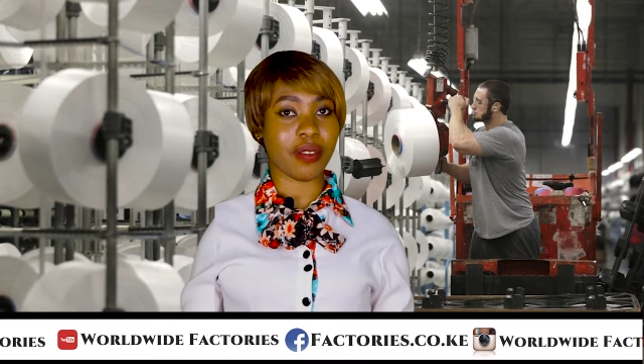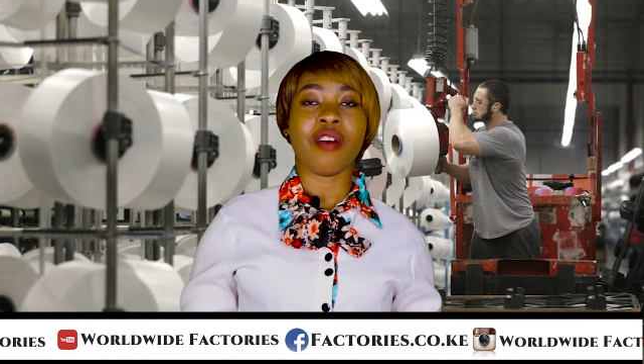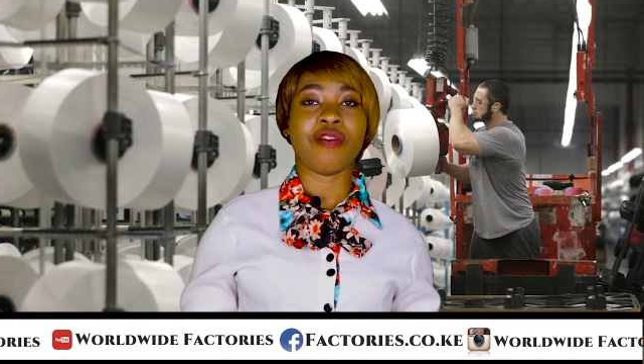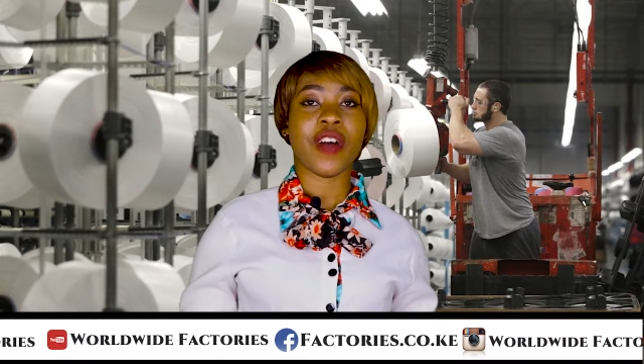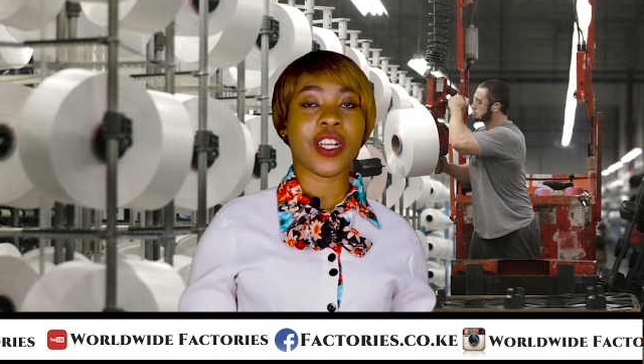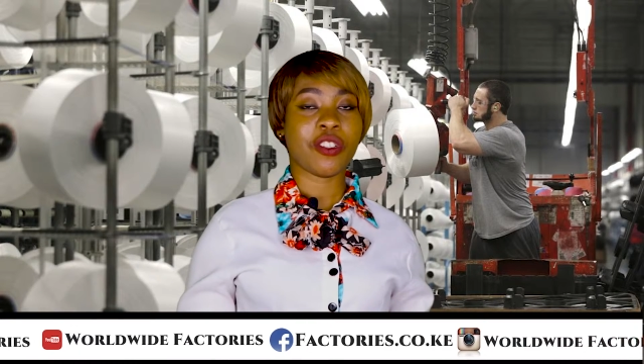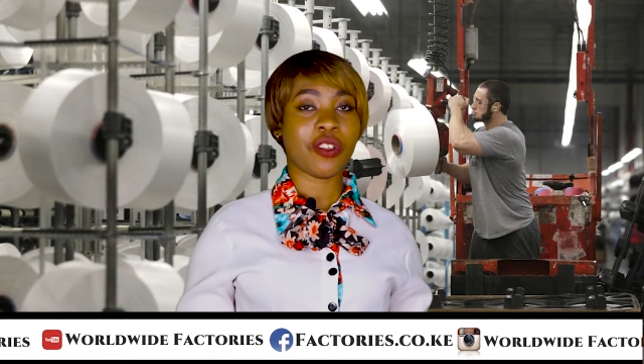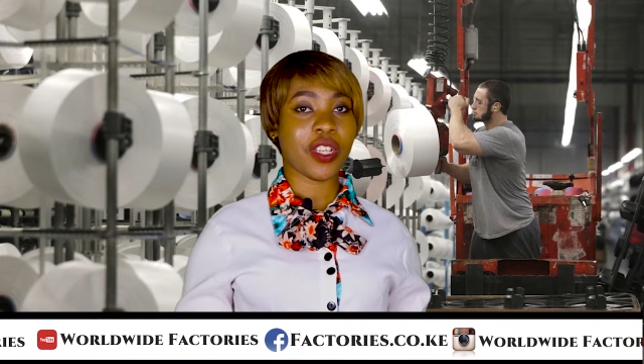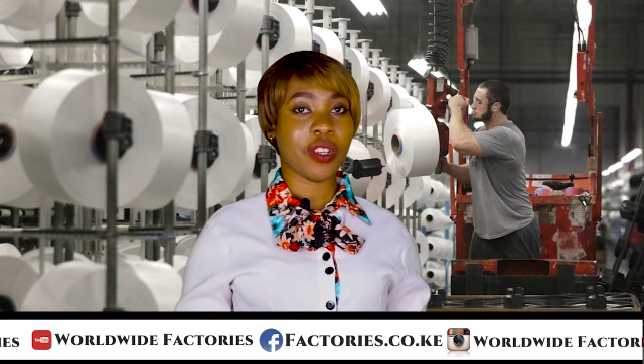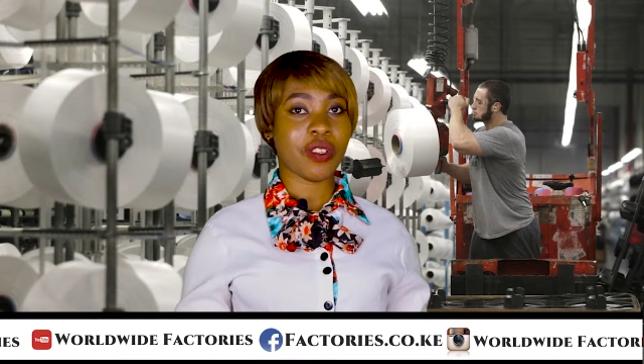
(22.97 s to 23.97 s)

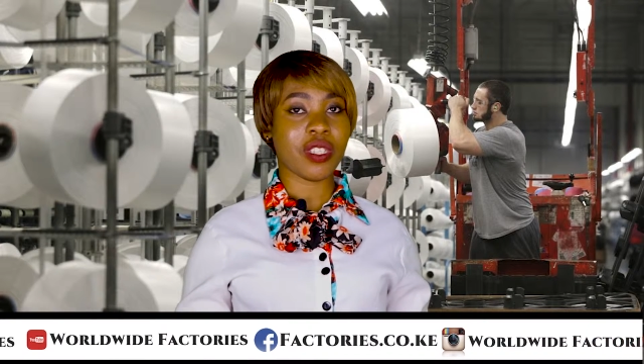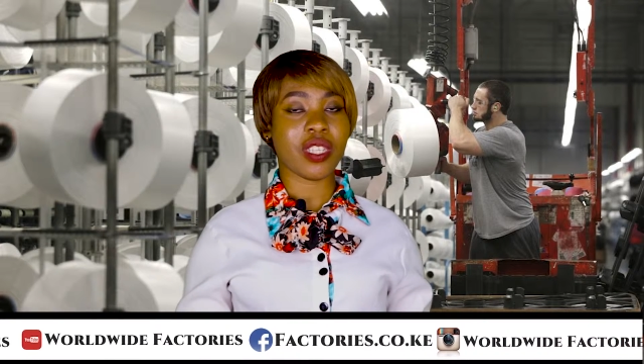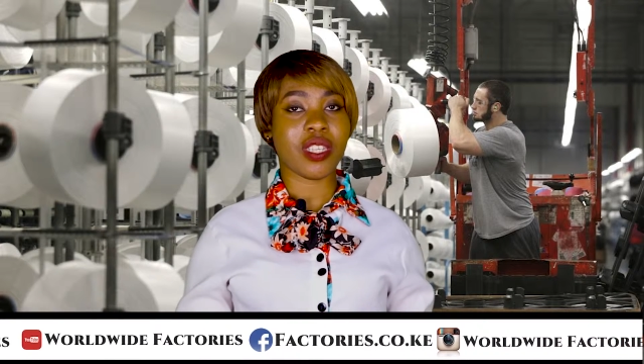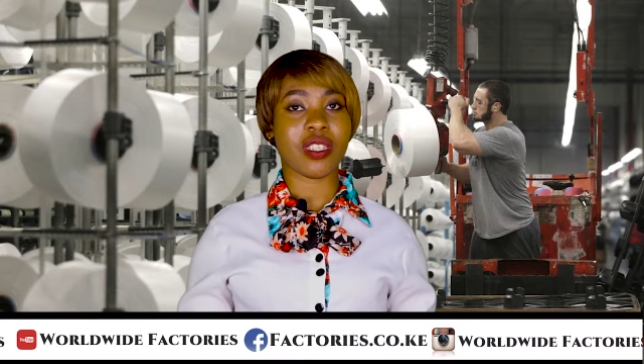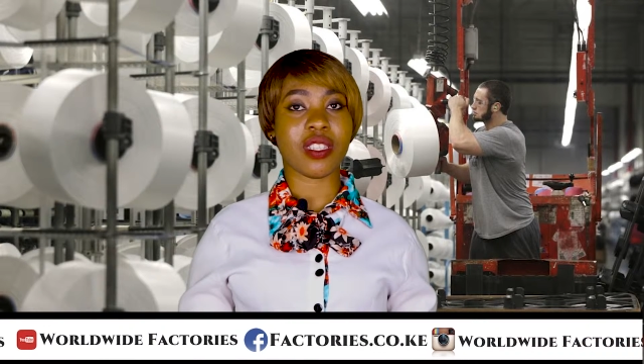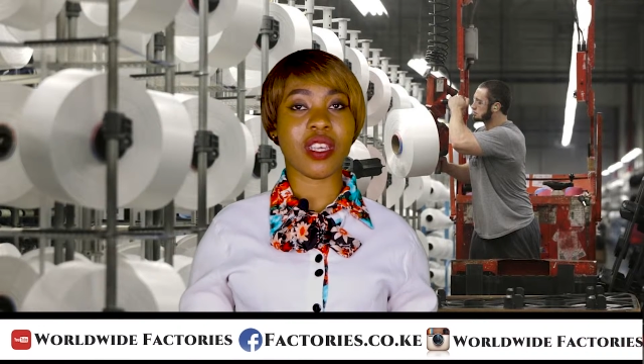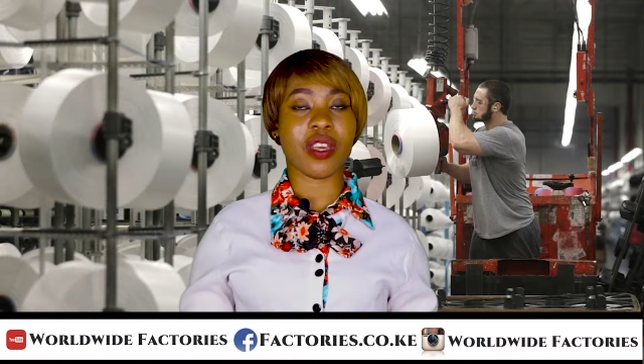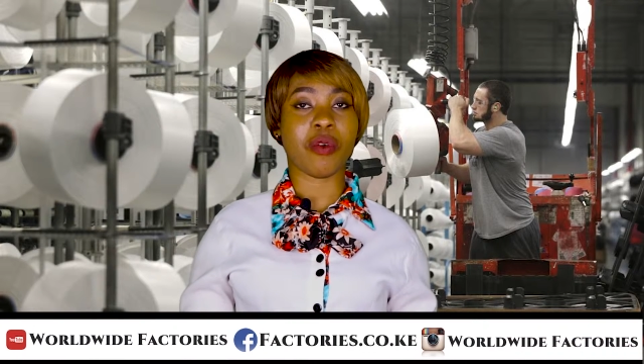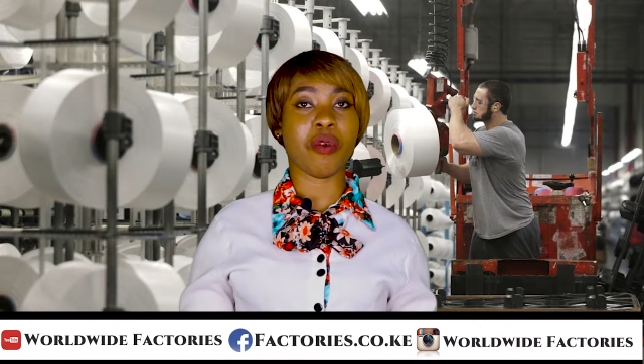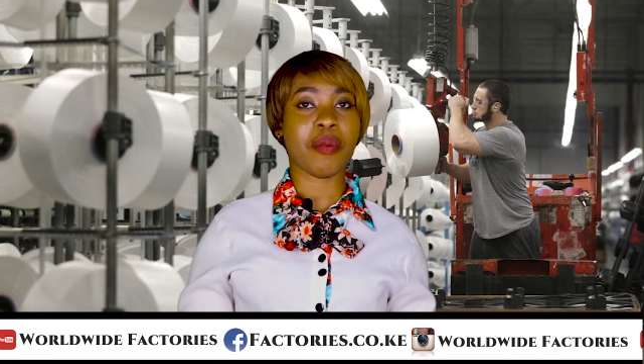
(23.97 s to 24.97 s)
Factory ino sinzi
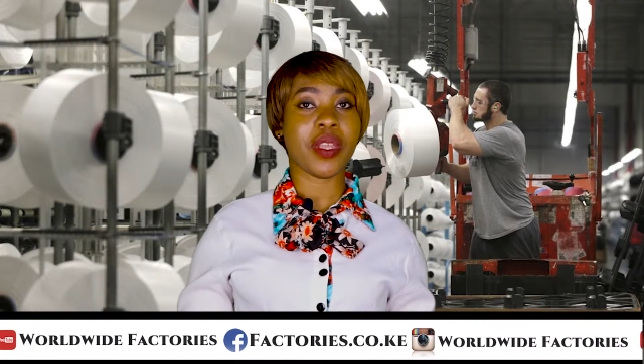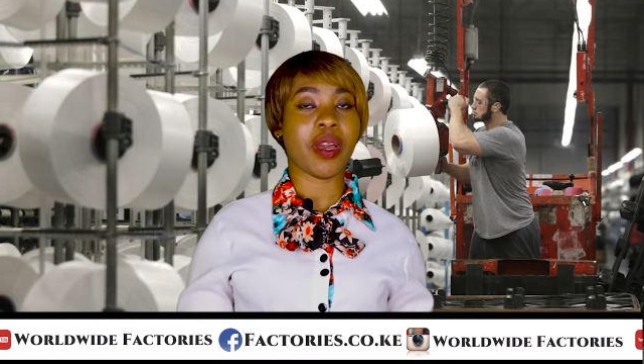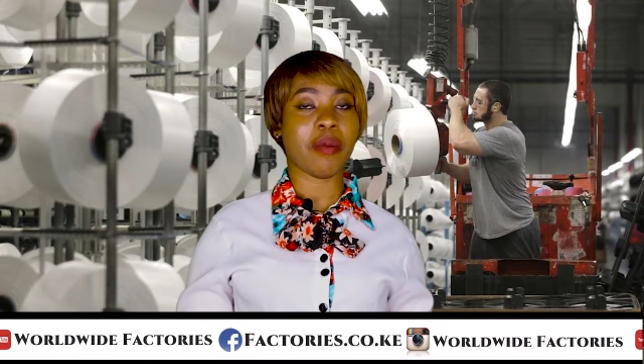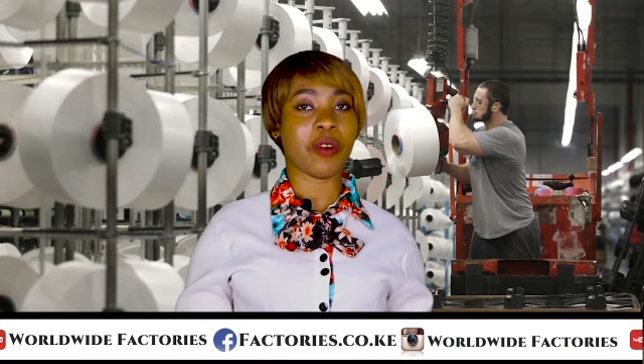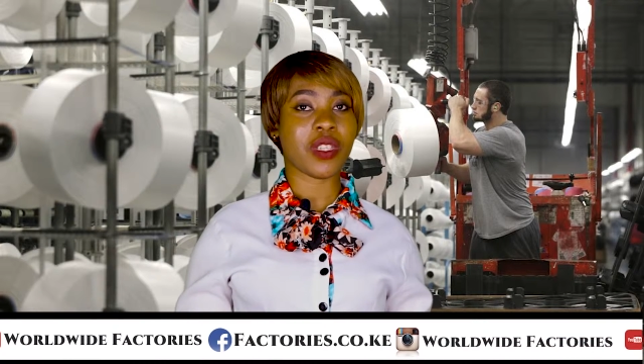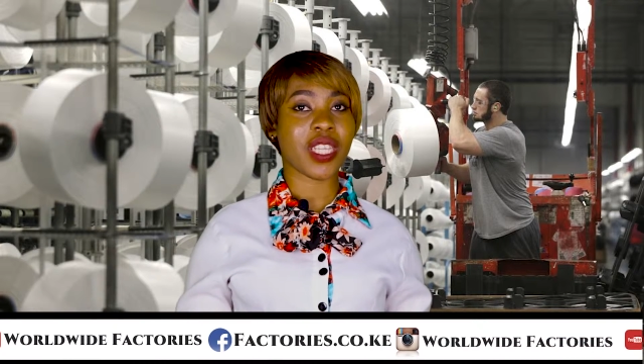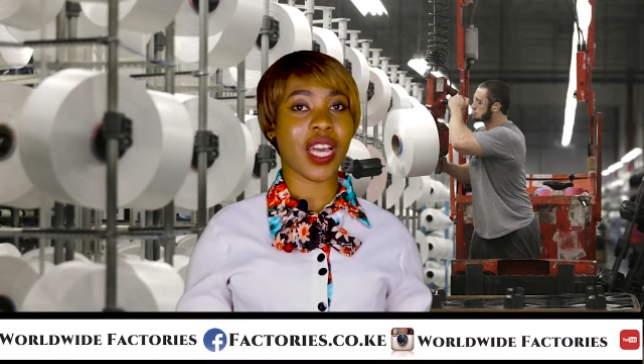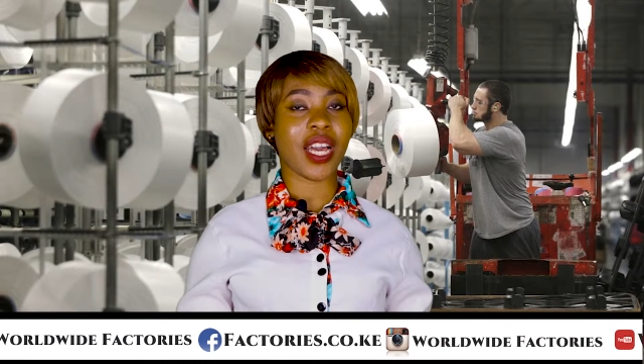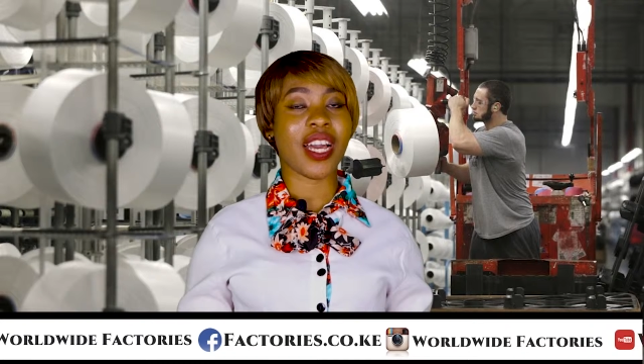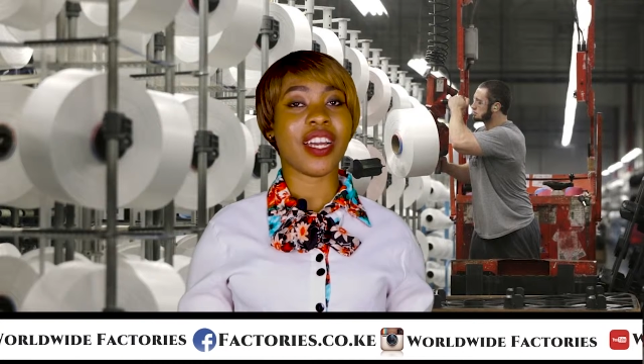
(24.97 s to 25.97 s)

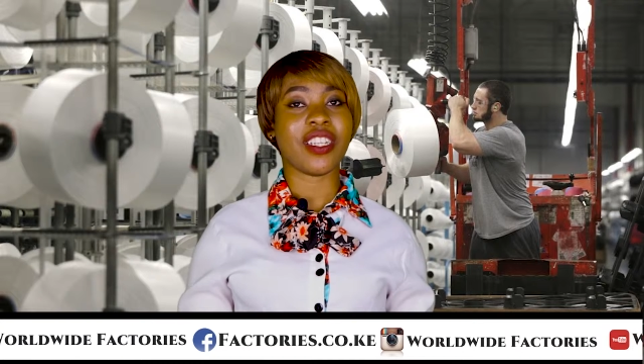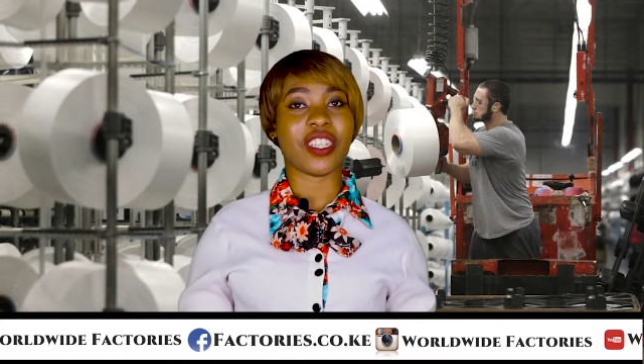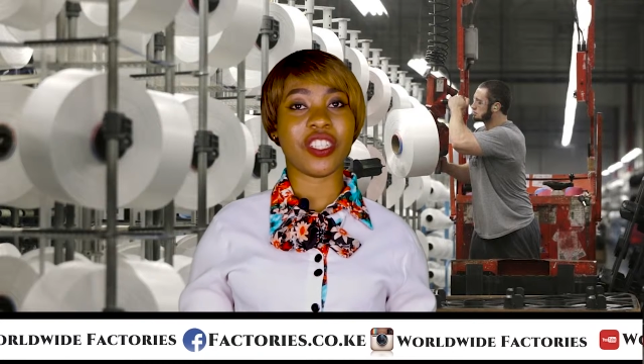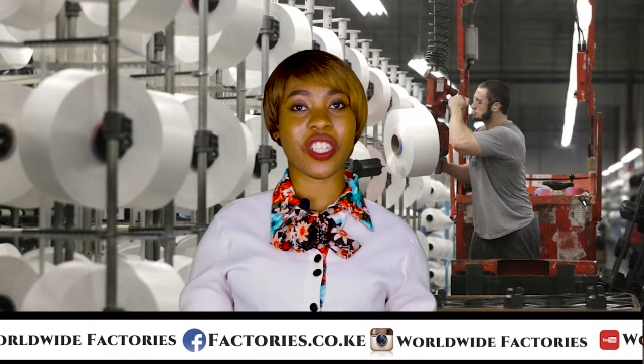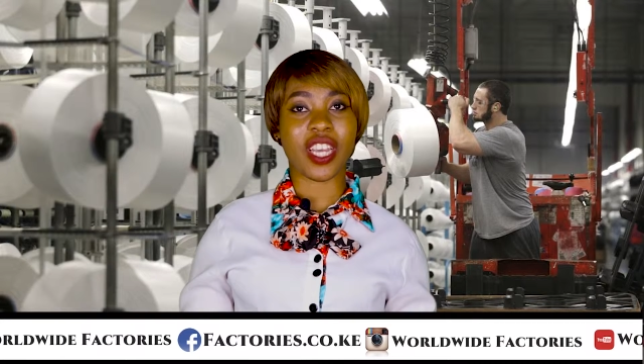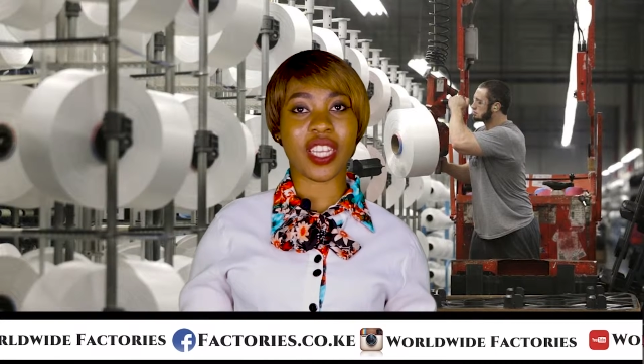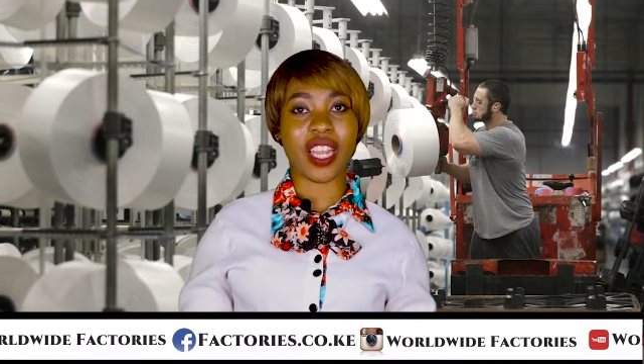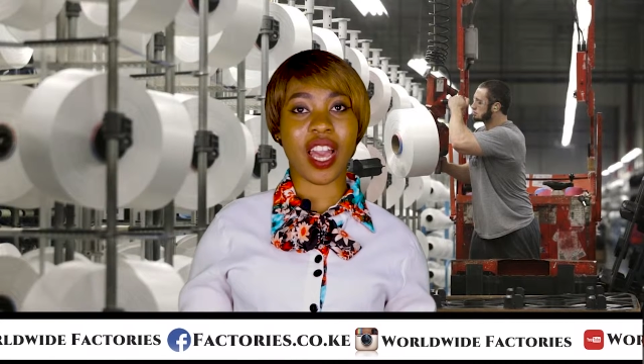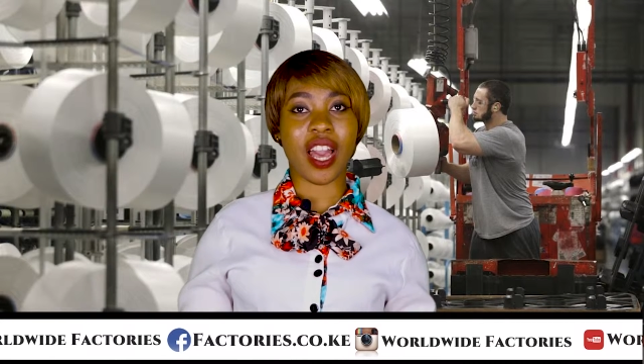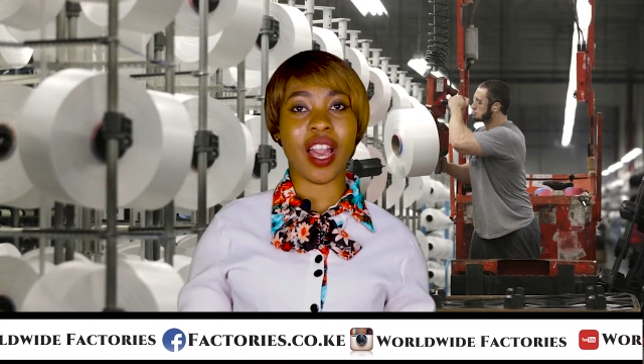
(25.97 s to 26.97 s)
11 ta
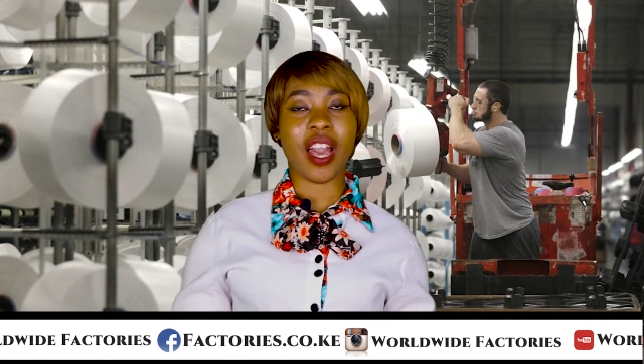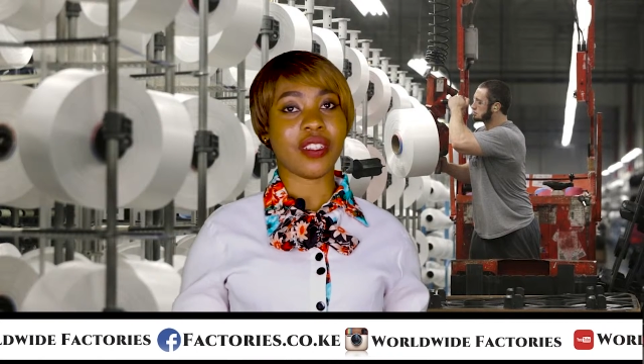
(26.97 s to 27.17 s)
China,